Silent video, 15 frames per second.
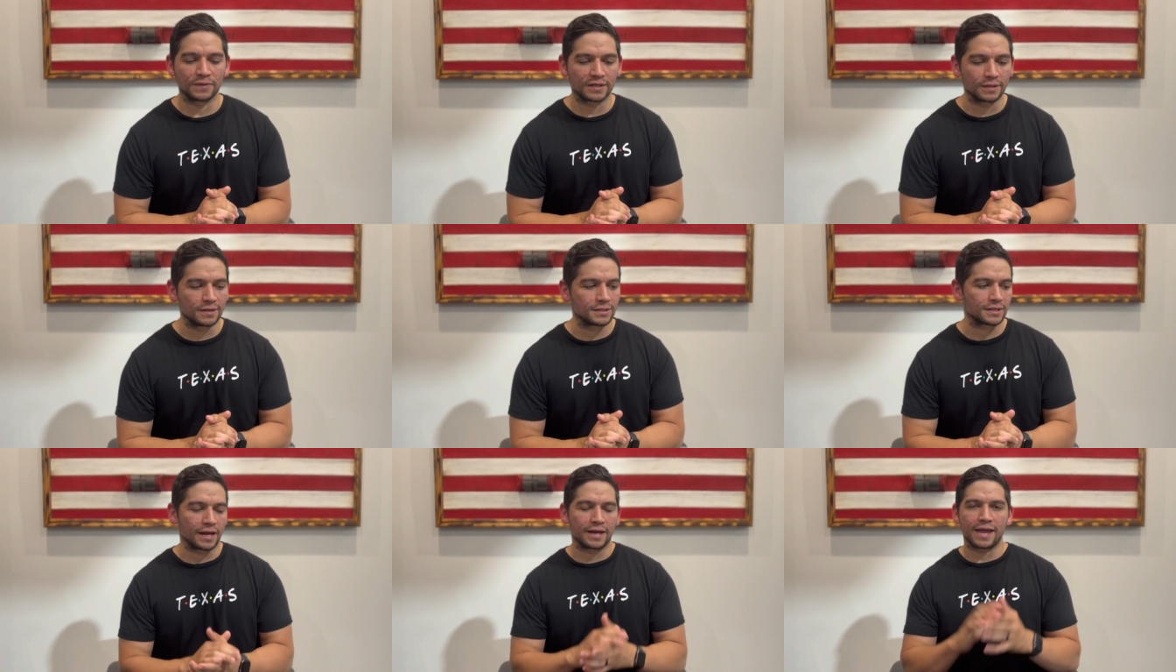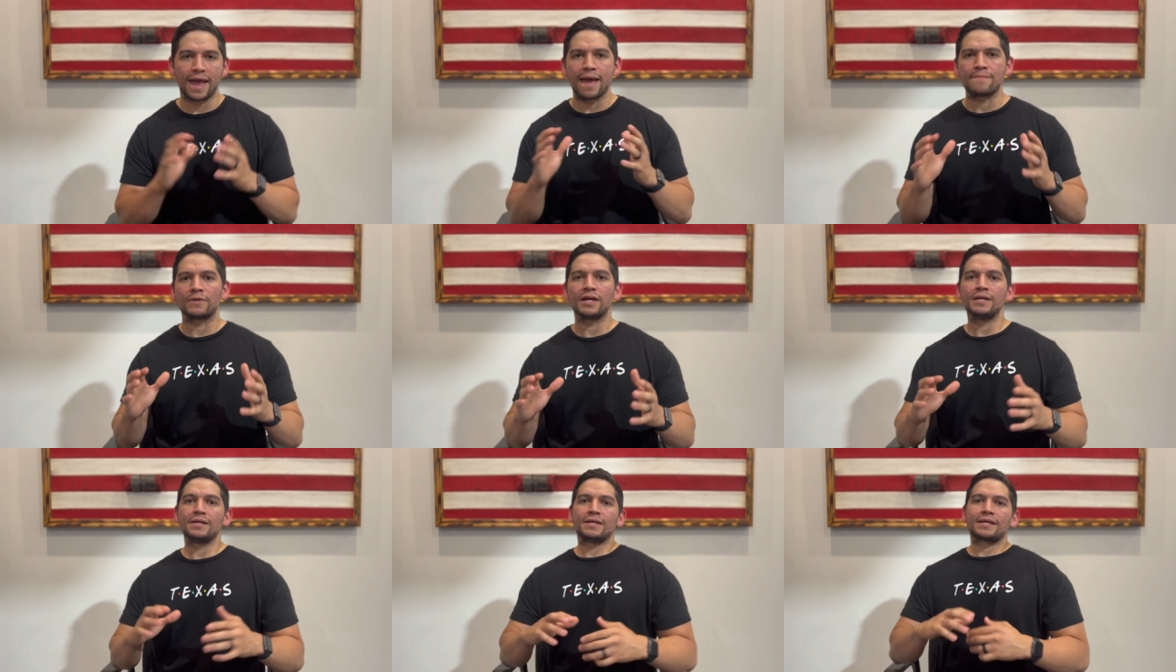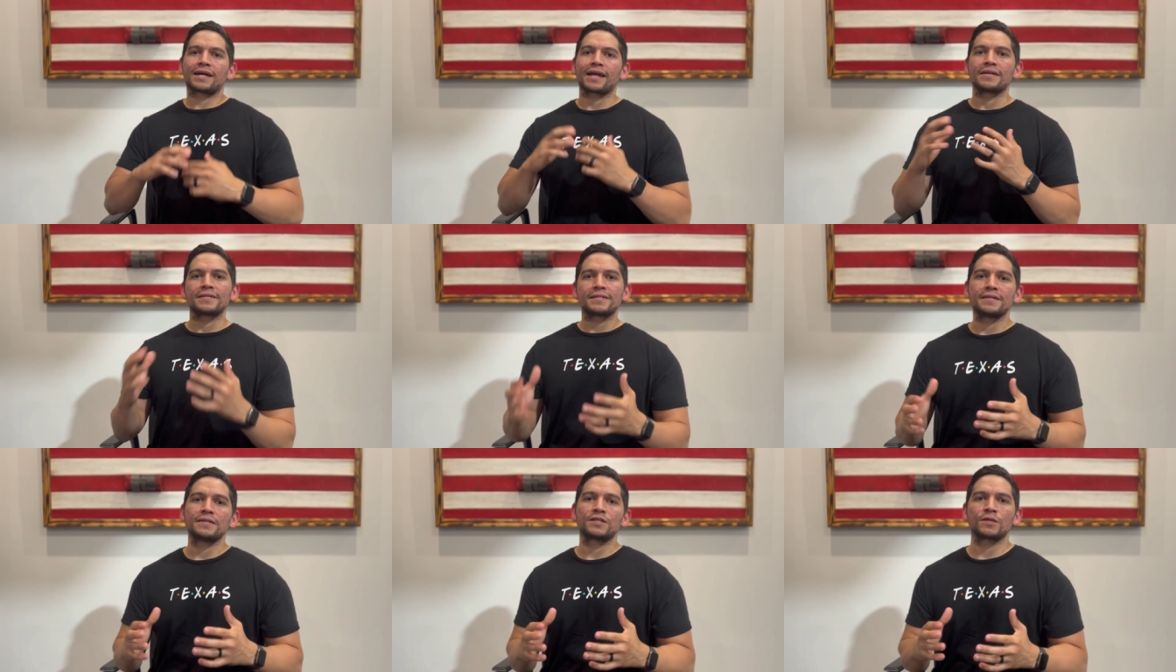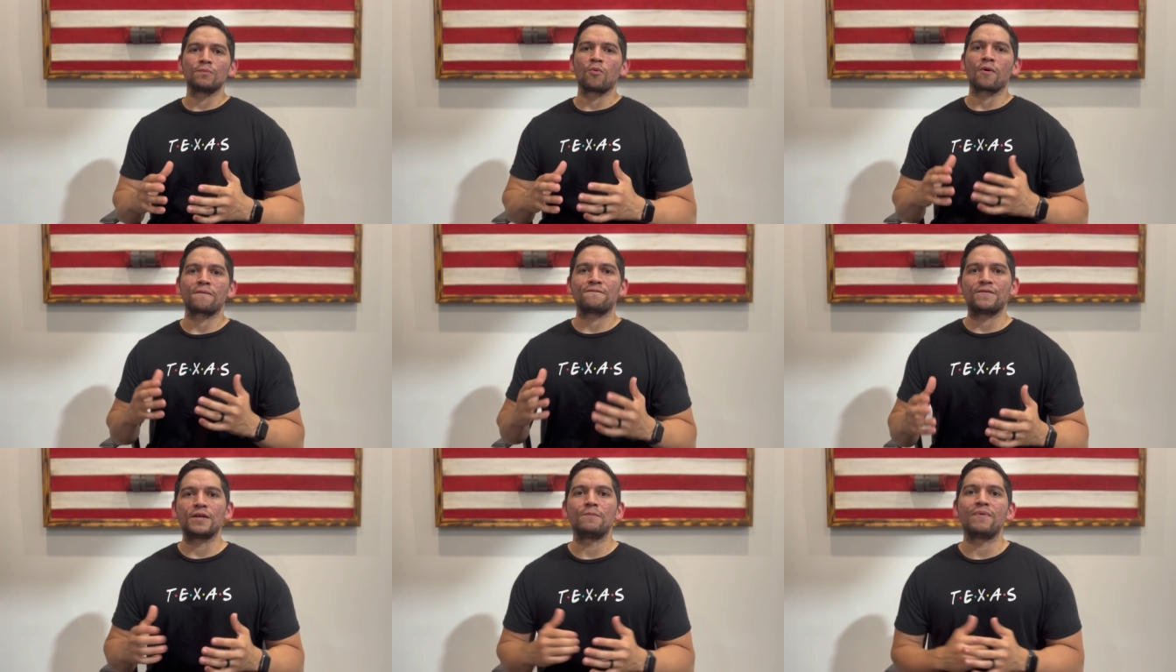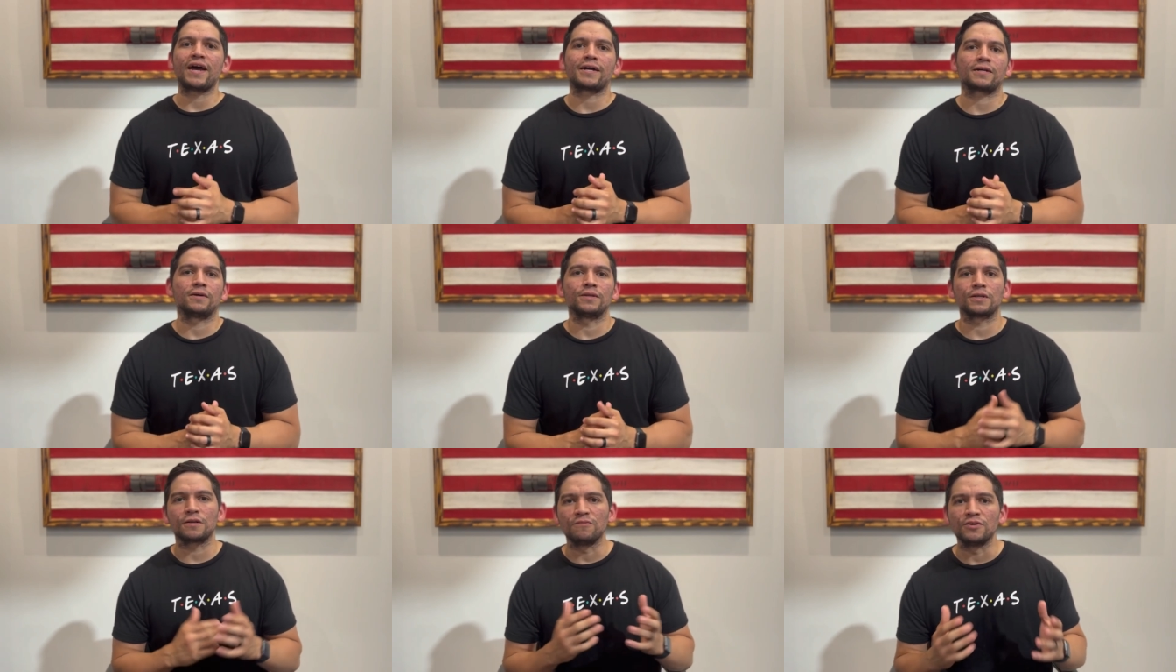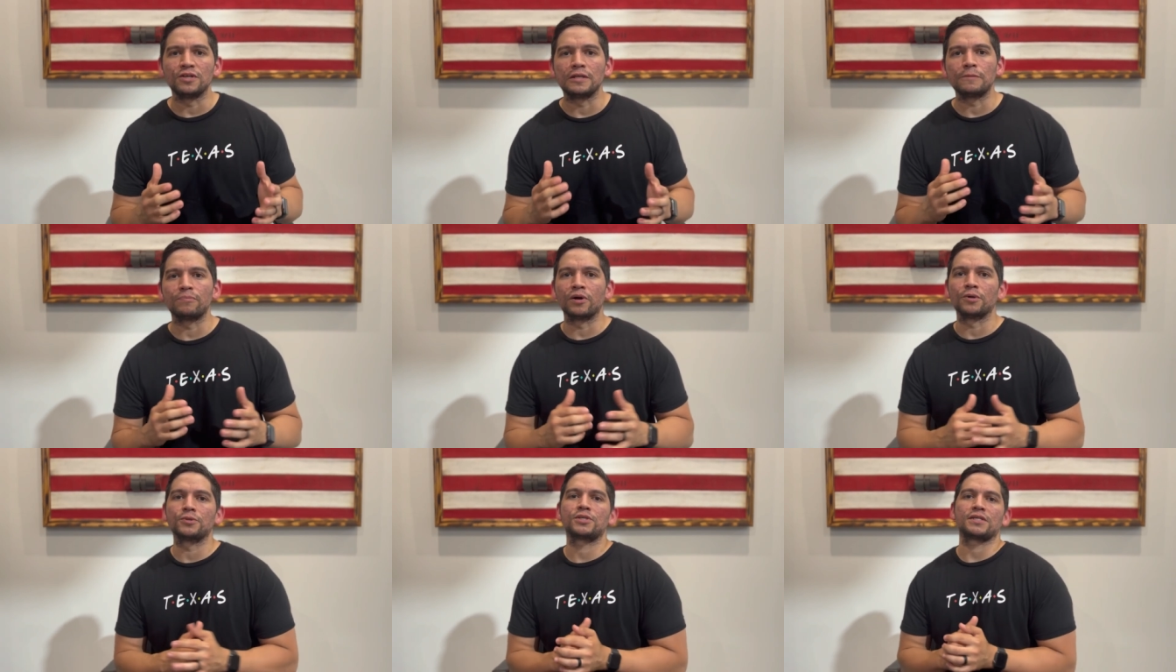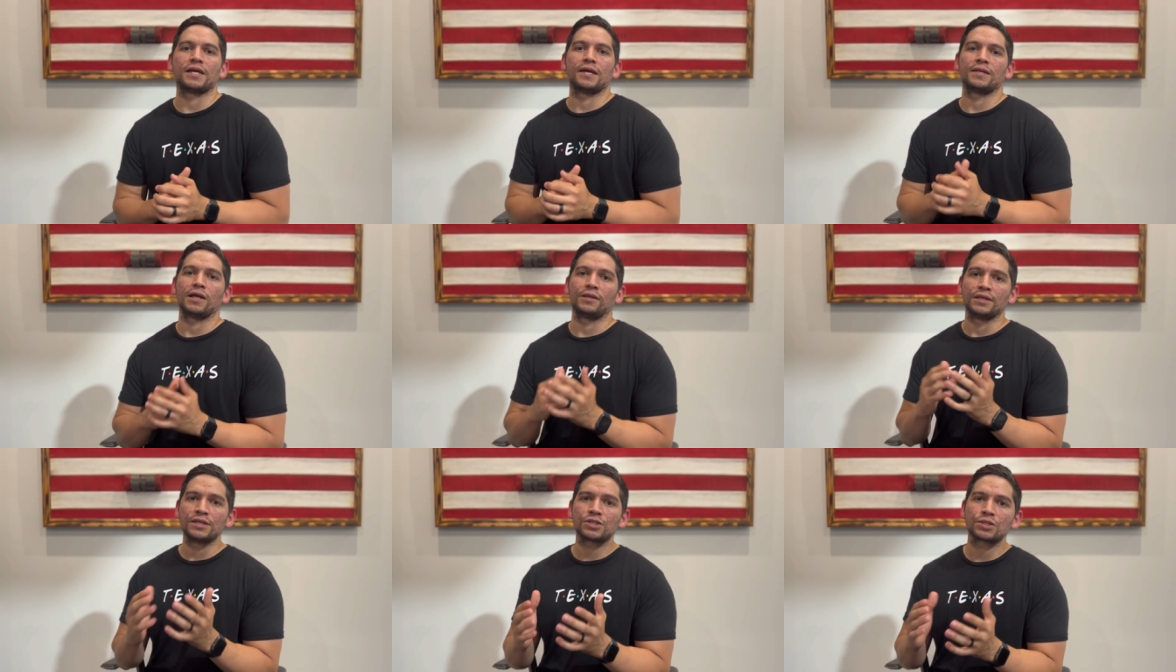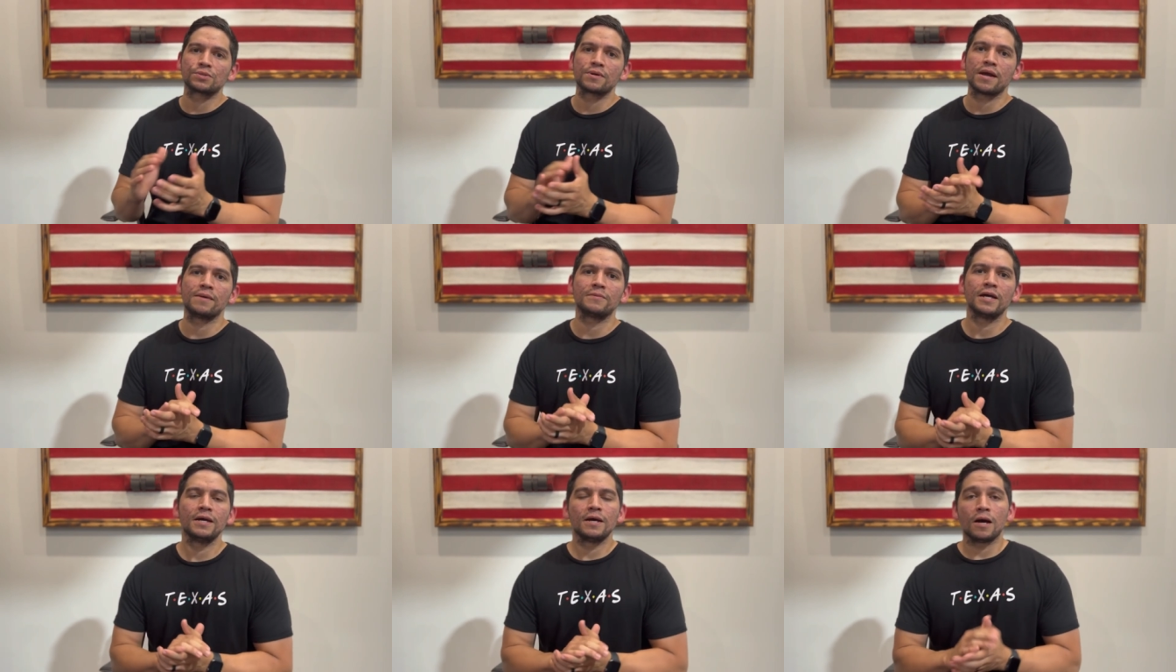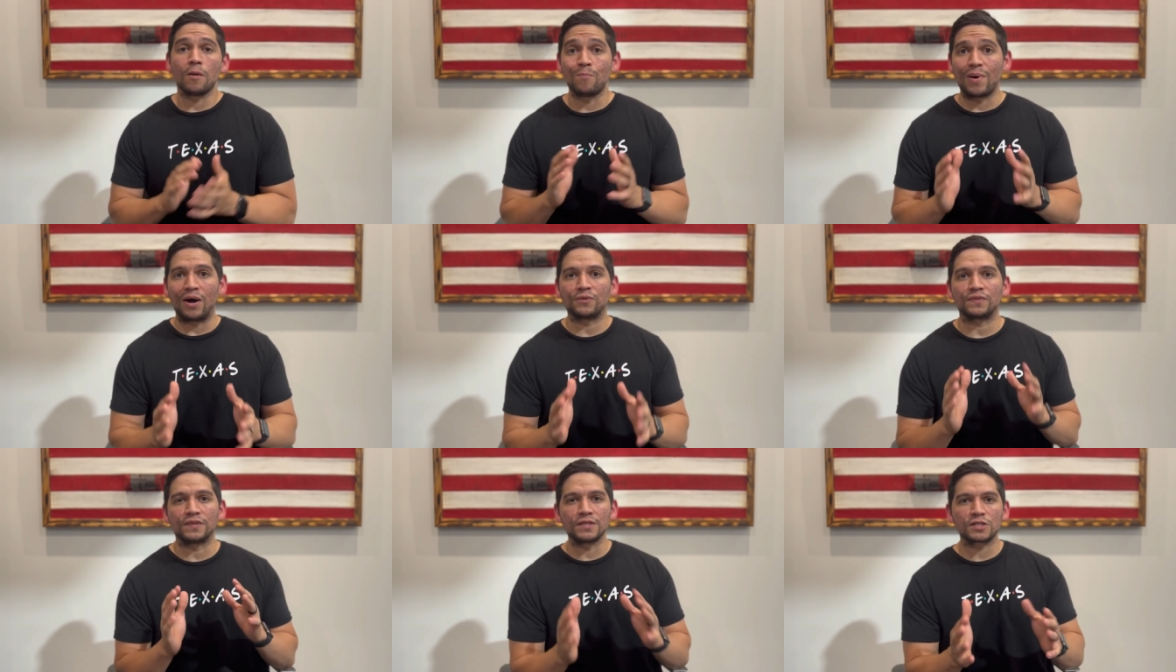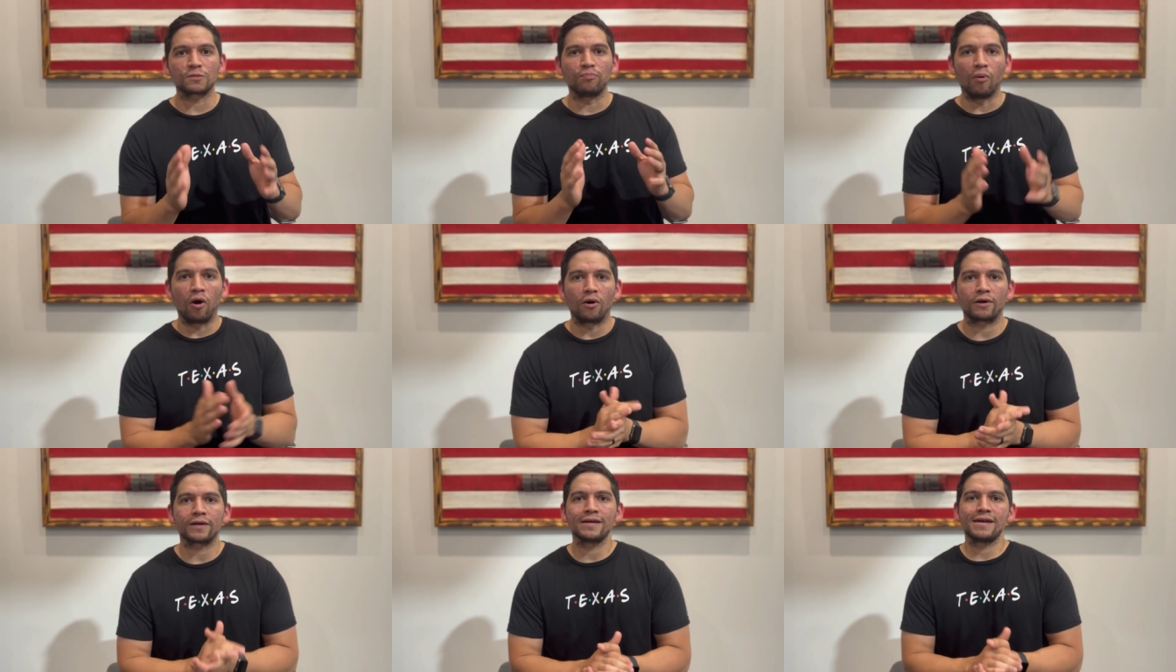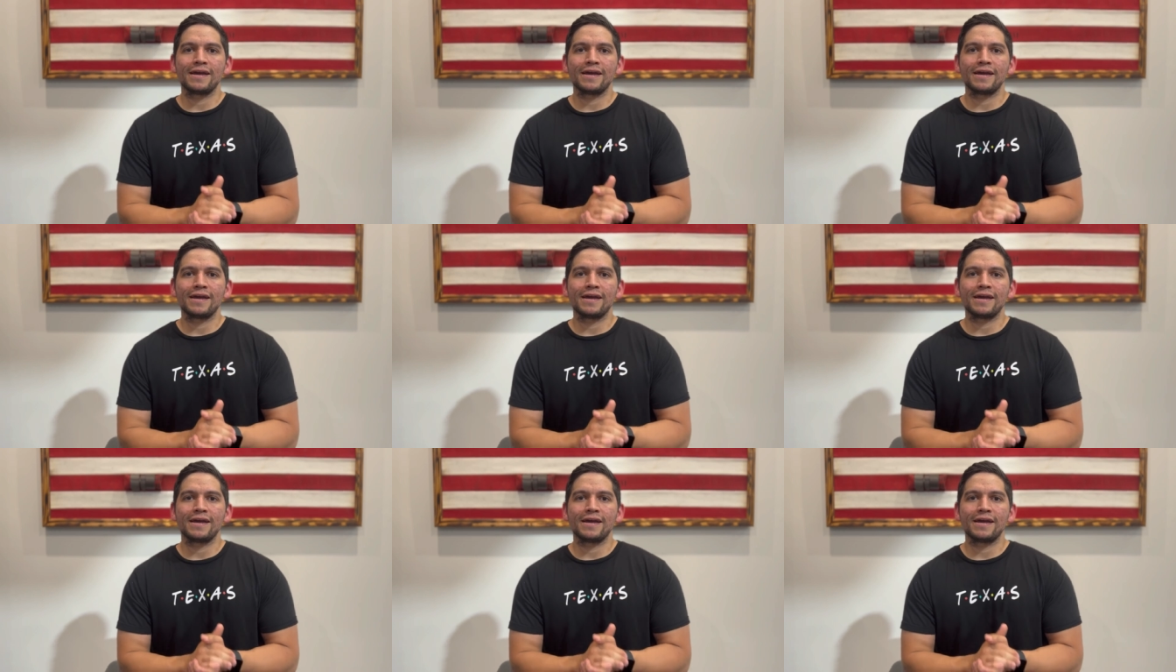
Because I am kind of seeing some more feedback on the community post and on Instagram about this bar.